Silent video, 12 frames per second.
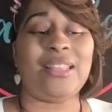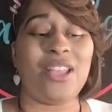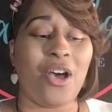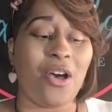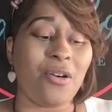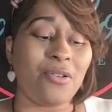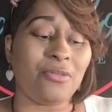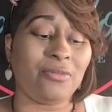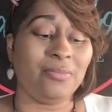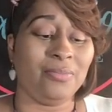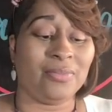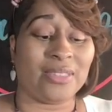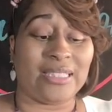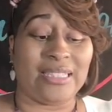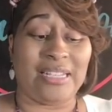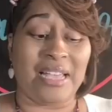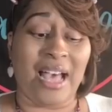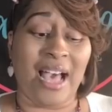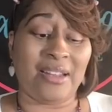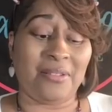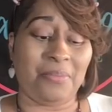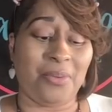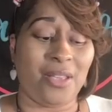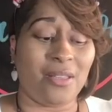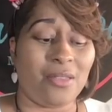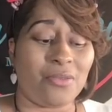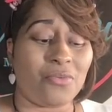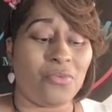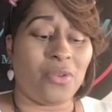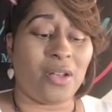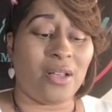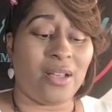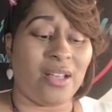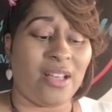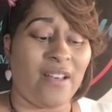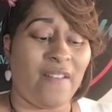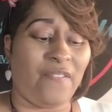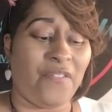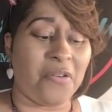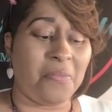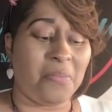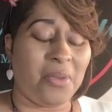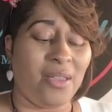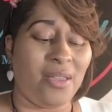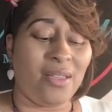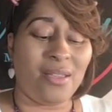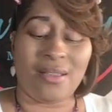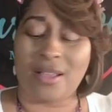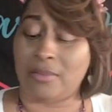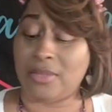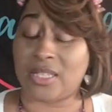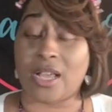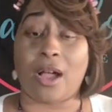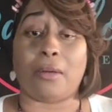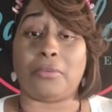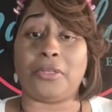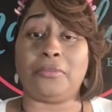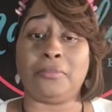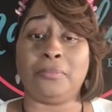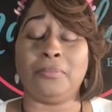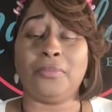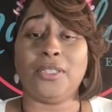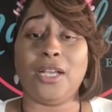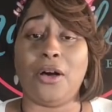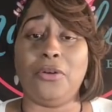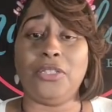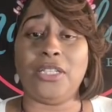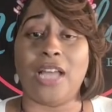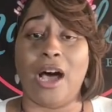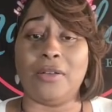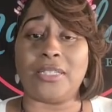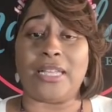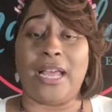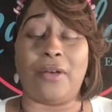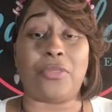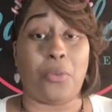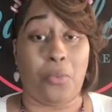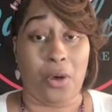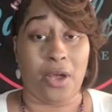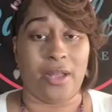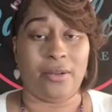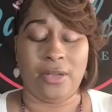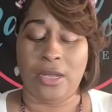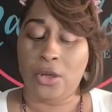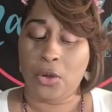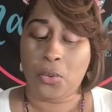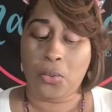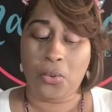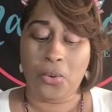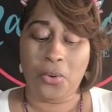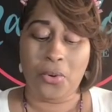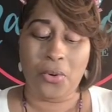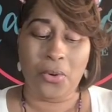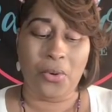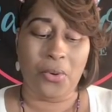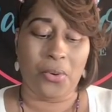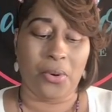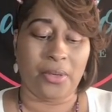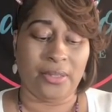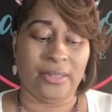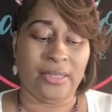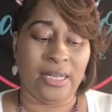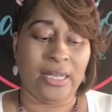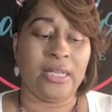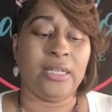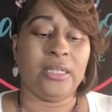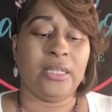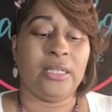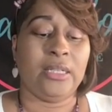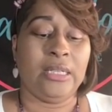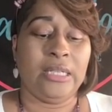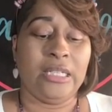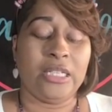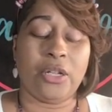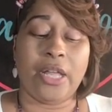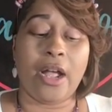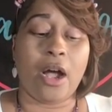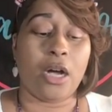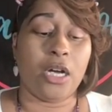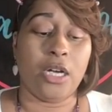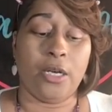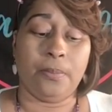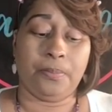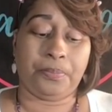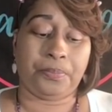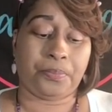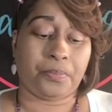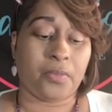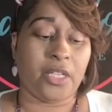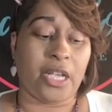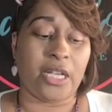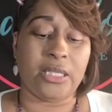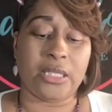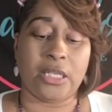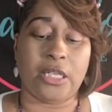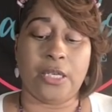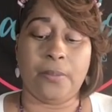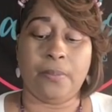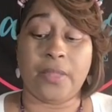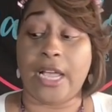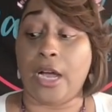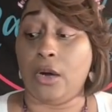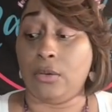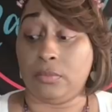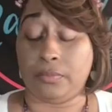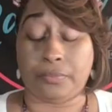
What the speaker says: know, gotta be the one for me. I'm sorry. Calling your dolls now, the one. Woo! So they are up. Can't sleep. Now,